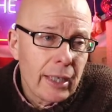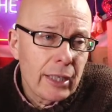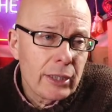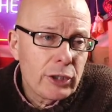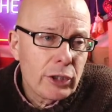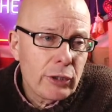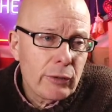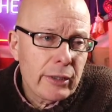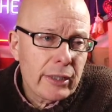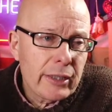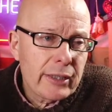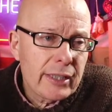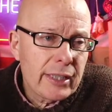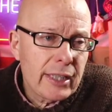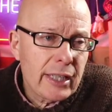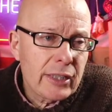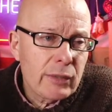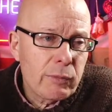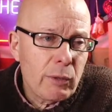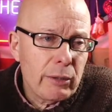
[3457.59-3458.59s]
Julia
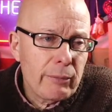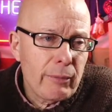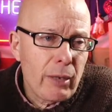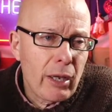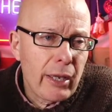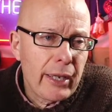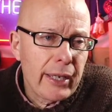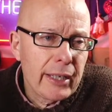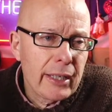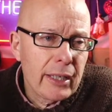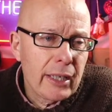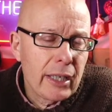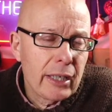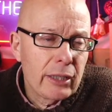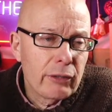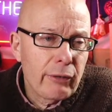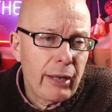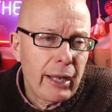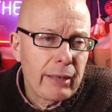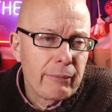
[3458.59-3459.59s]
says, one of my
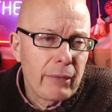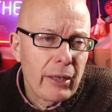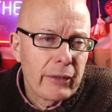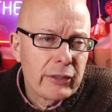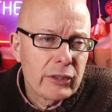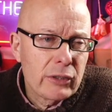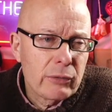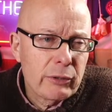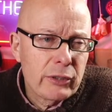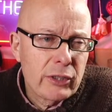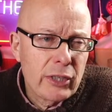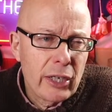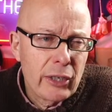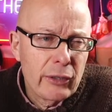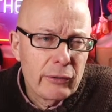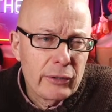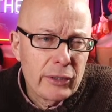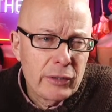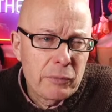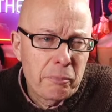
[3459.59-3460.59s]
grandmothers was
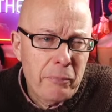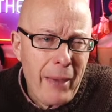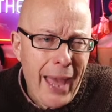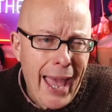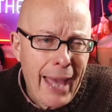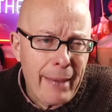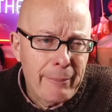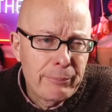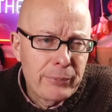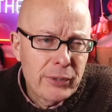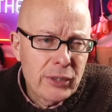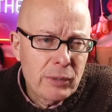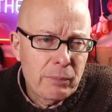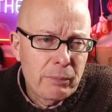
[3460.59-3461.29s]
known as Babs,